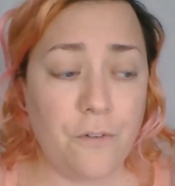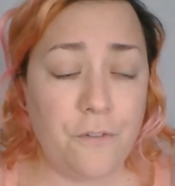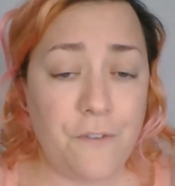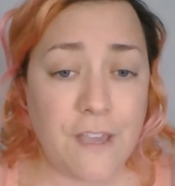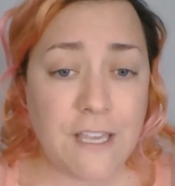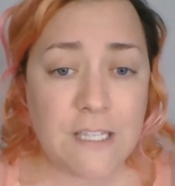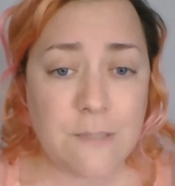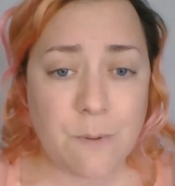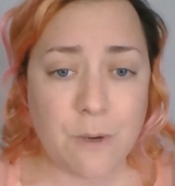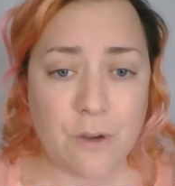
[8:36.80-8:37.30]

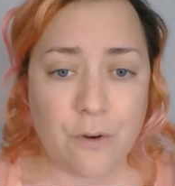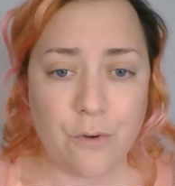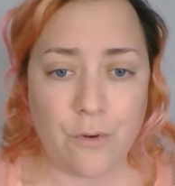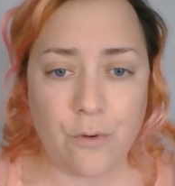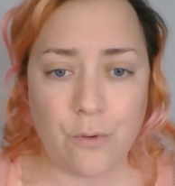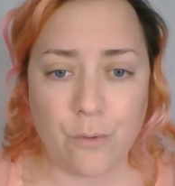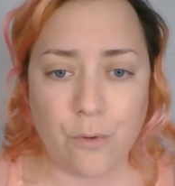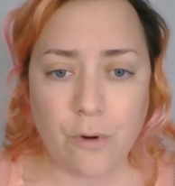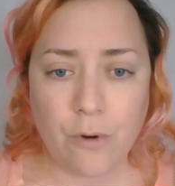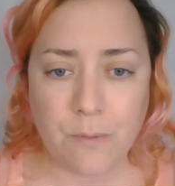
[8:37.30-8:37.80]
Facebook
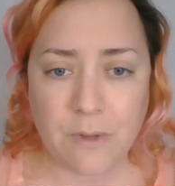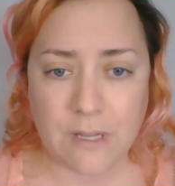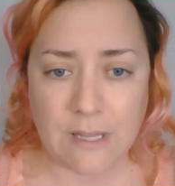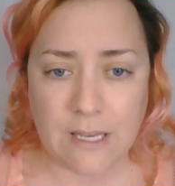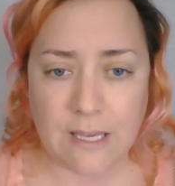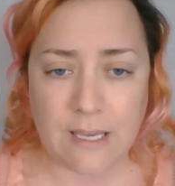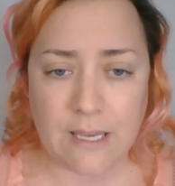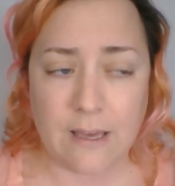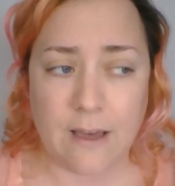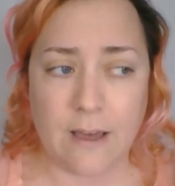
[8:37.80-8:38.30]

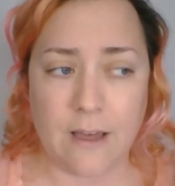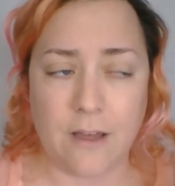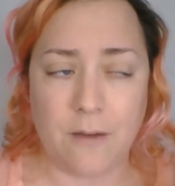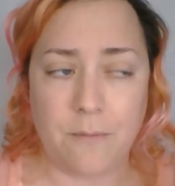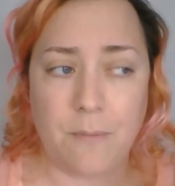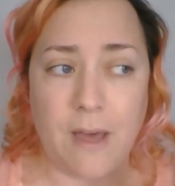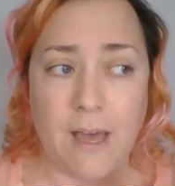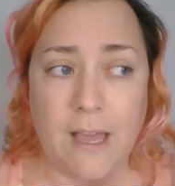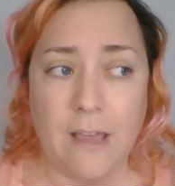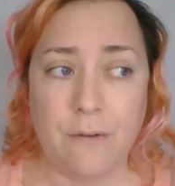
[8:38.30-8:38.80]
normally
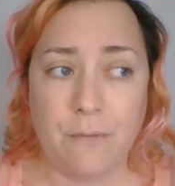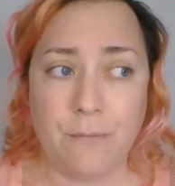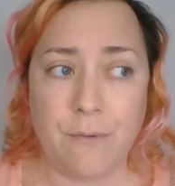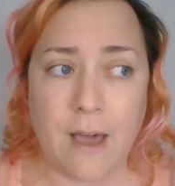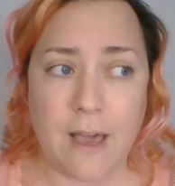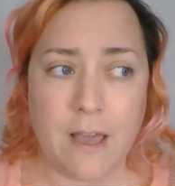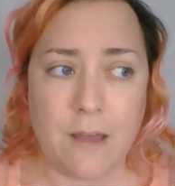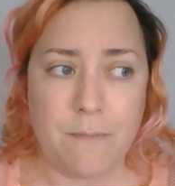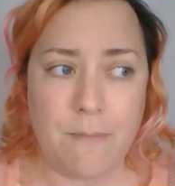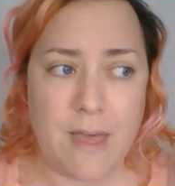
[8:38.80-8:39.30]
I
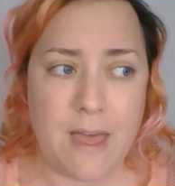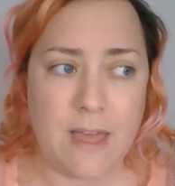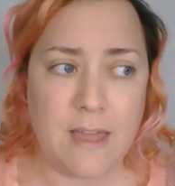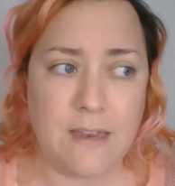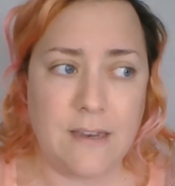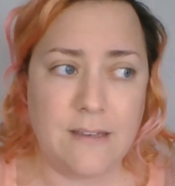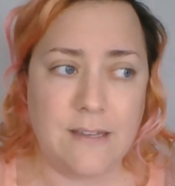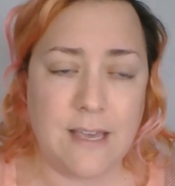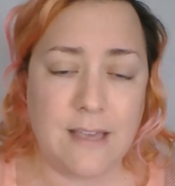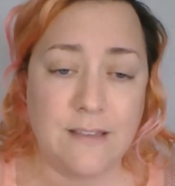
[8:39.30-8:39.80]

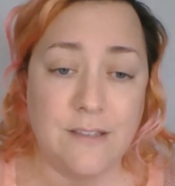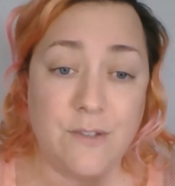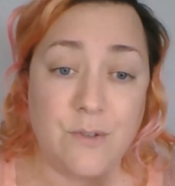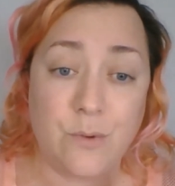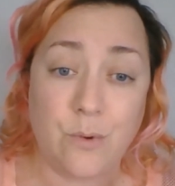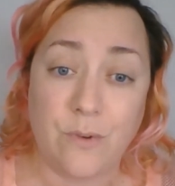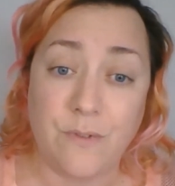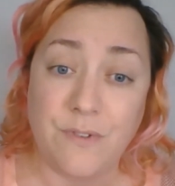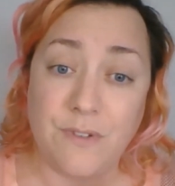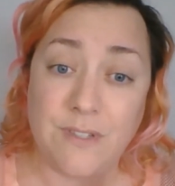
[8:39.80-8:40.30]
recommend as
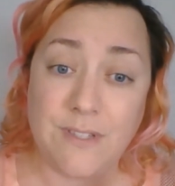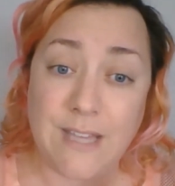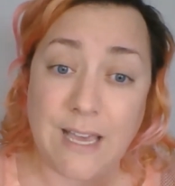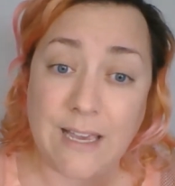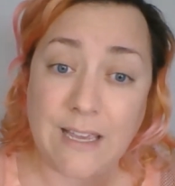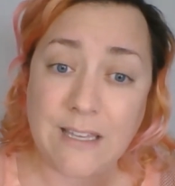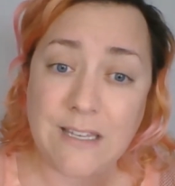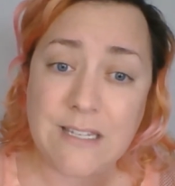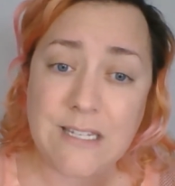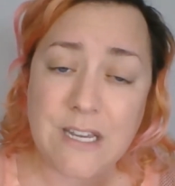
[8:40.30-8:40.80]
sort of
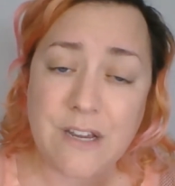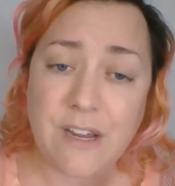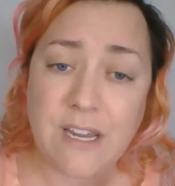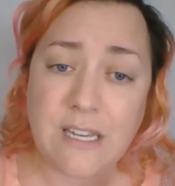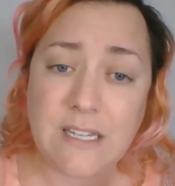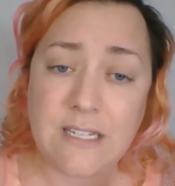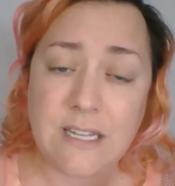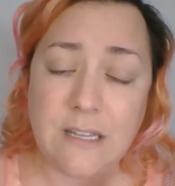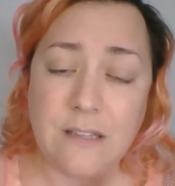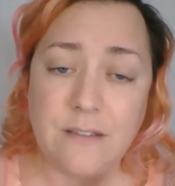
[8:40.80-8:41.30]

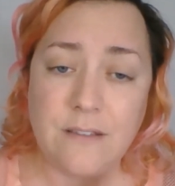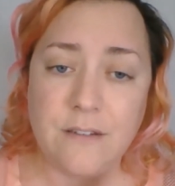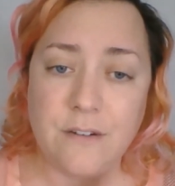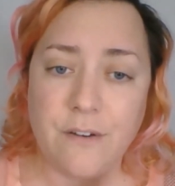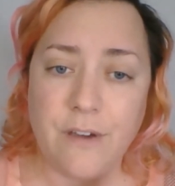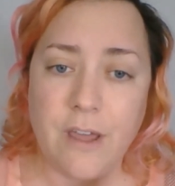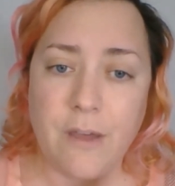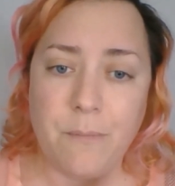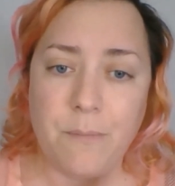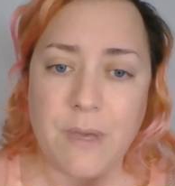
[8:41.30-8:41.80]
secondary to
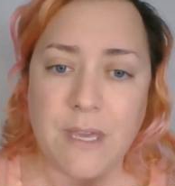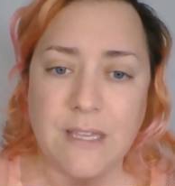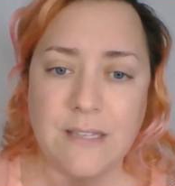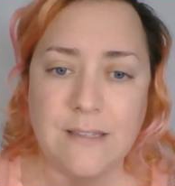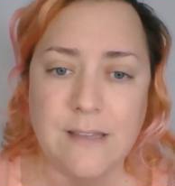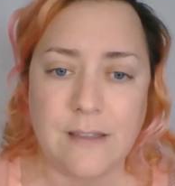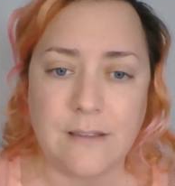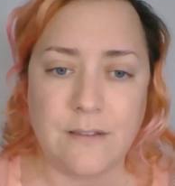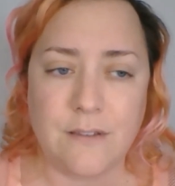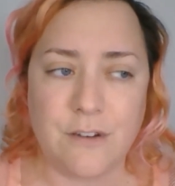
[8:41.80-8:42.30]
Instagram because
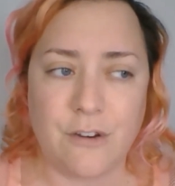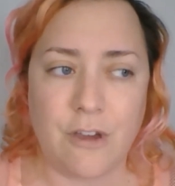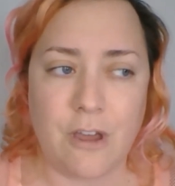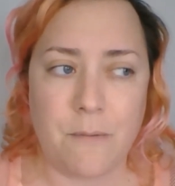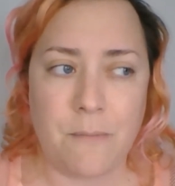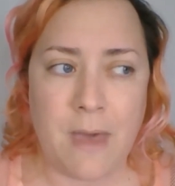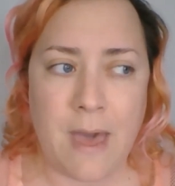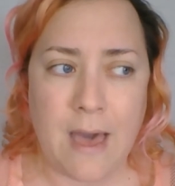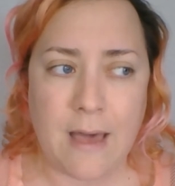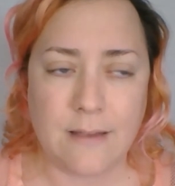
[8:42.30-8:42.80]

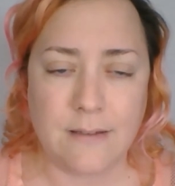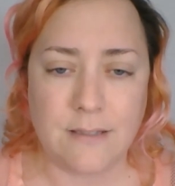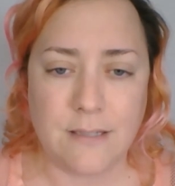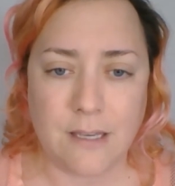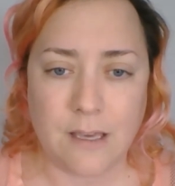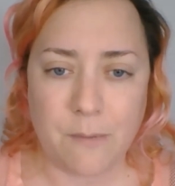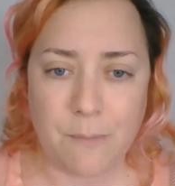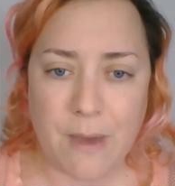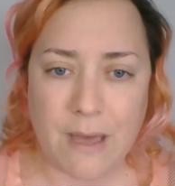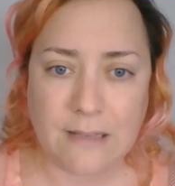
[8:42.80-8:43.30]
Instagram has the
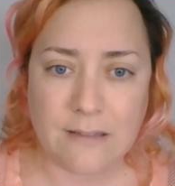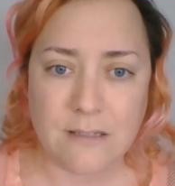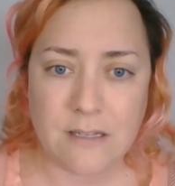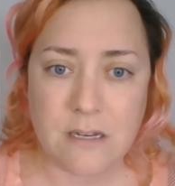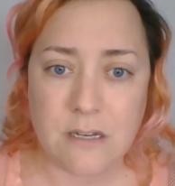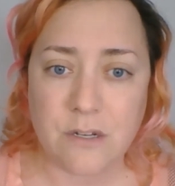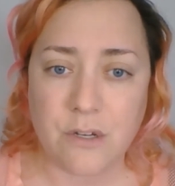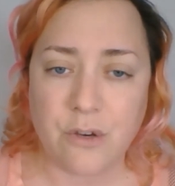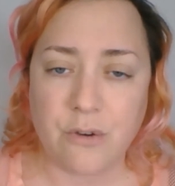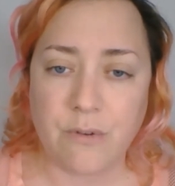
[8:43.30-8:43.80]

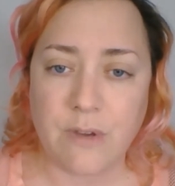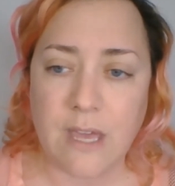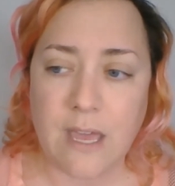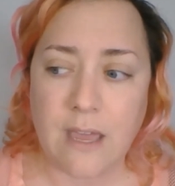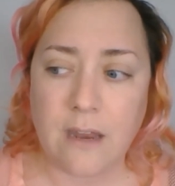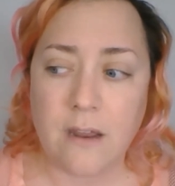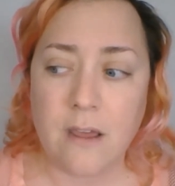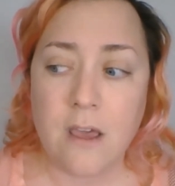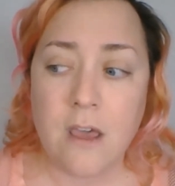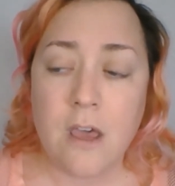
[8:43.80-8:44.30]
capacity to
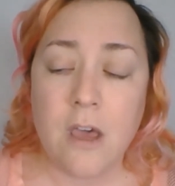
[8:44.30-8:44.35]
create